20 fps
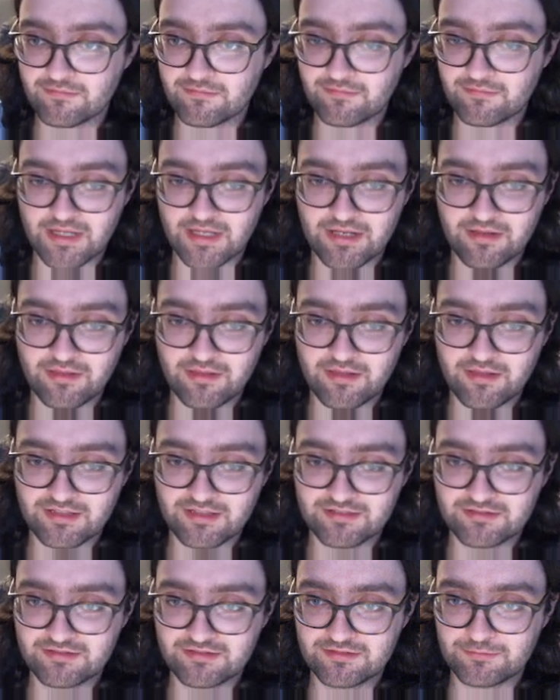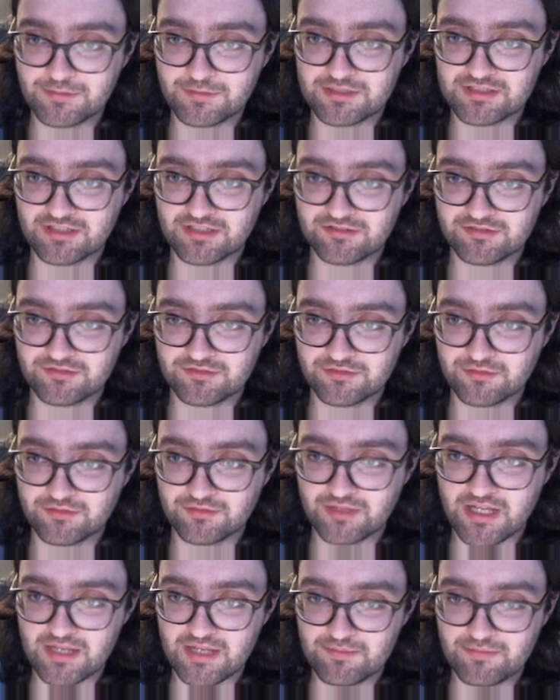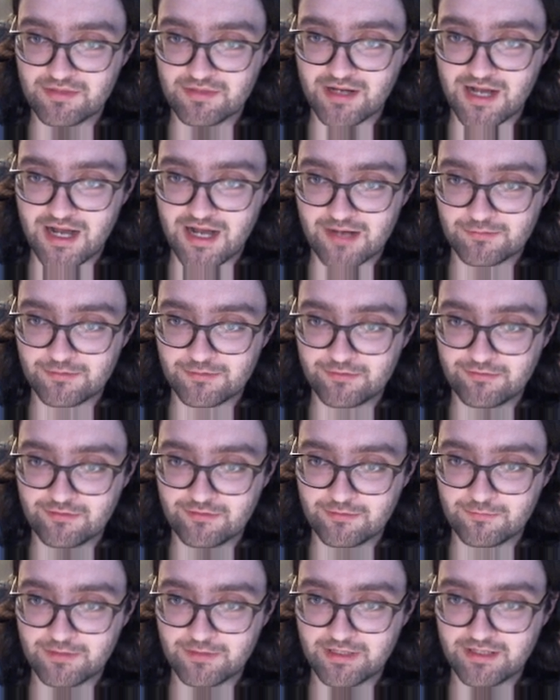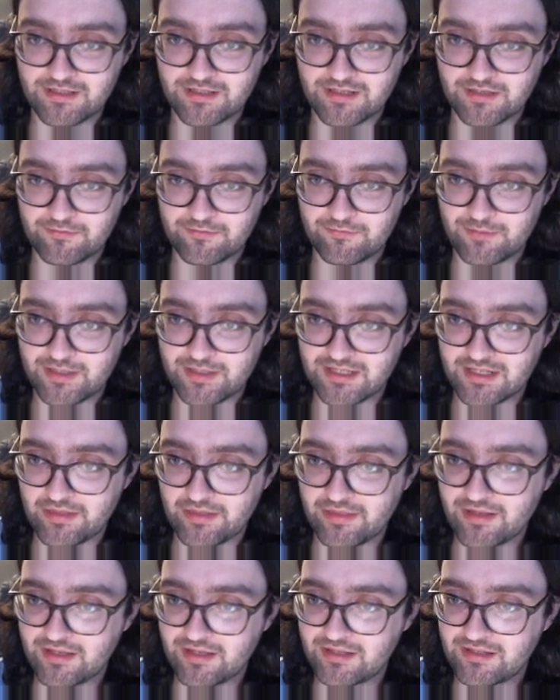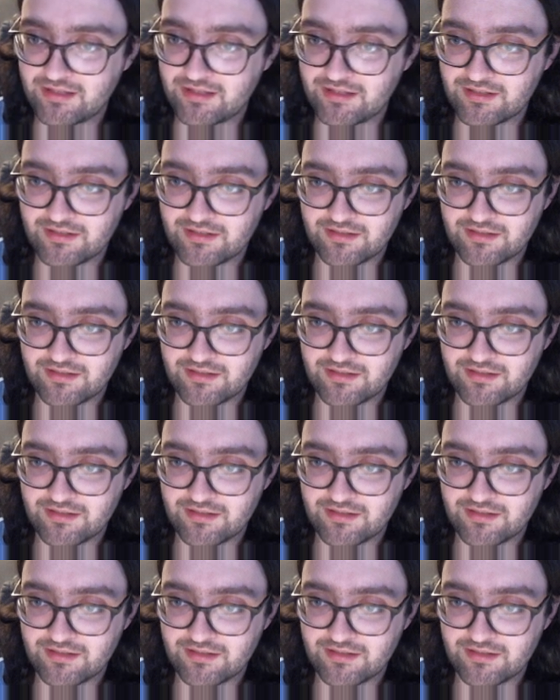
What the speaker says: And this, which is a powerful way of playing, I think.